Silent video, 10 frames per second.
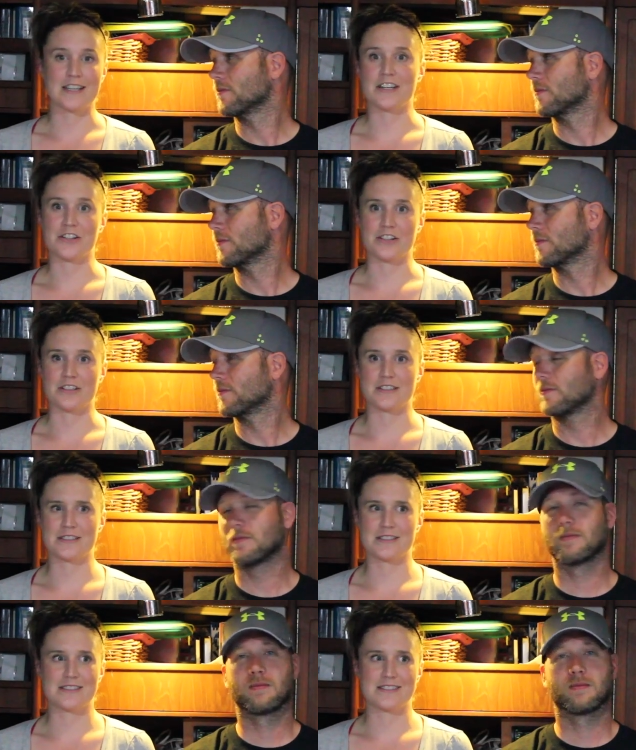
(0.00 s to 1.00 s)
Speaker 1: here.
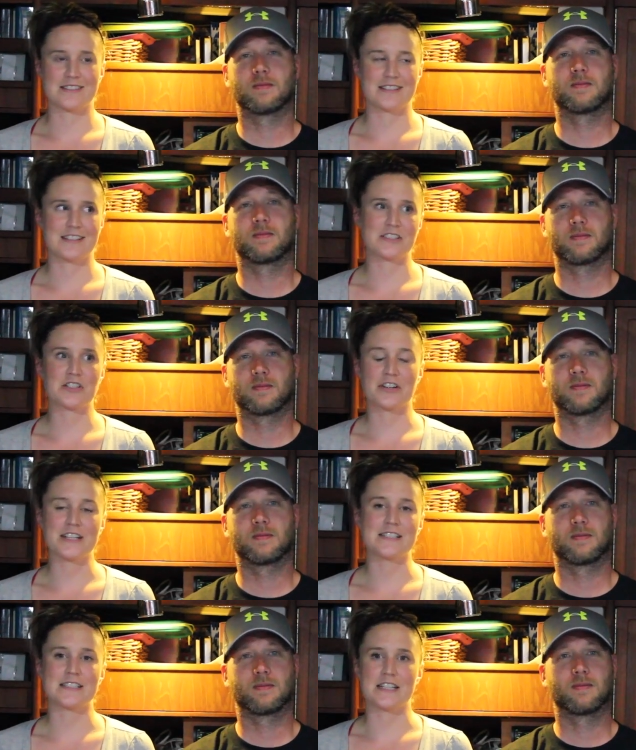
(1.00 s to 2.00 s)
It's
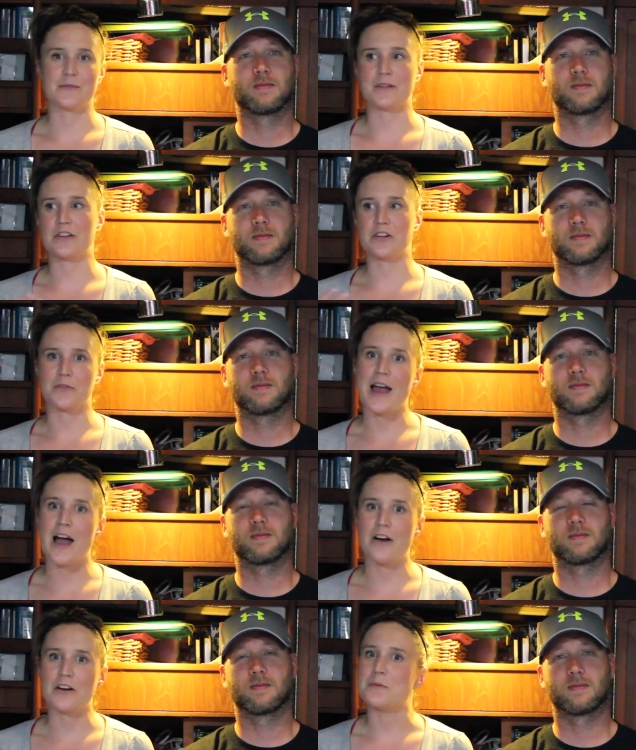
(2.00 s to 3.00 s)
crazy, and we look
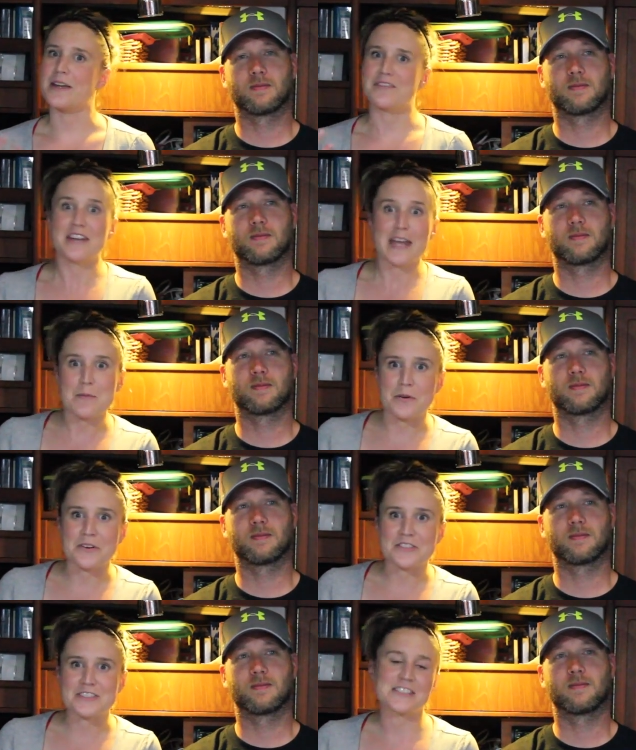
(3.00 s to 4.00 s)
around and we have
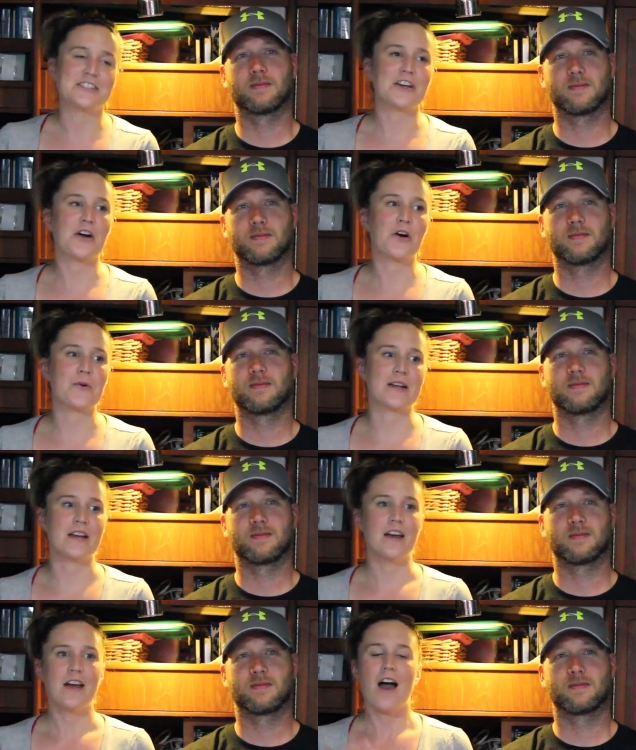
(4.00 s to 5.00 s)
neighbors, you know, and
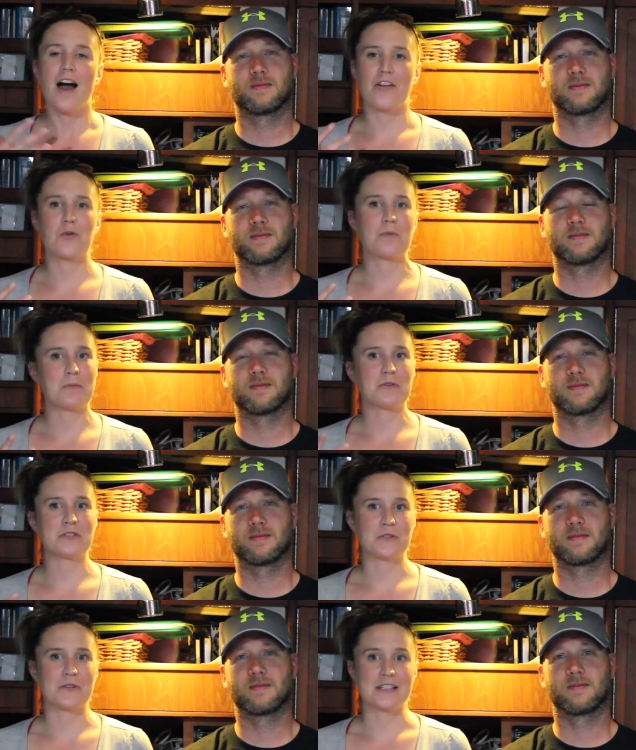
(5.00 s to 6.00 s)
other people
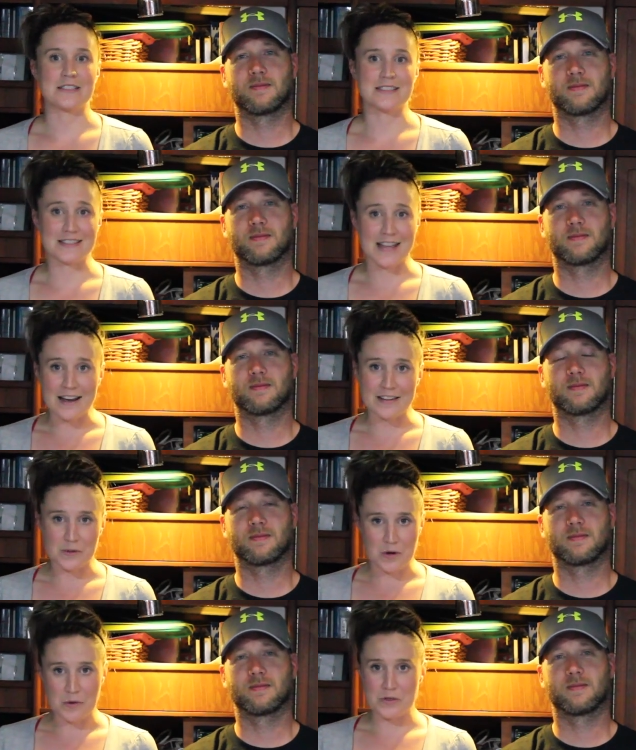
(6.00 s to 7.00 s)
doing exactly
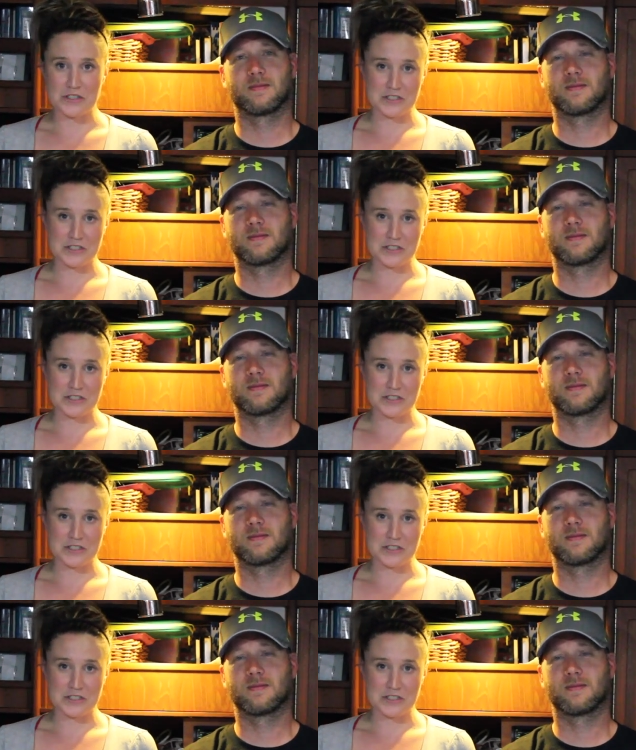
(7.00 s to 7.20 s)
what we're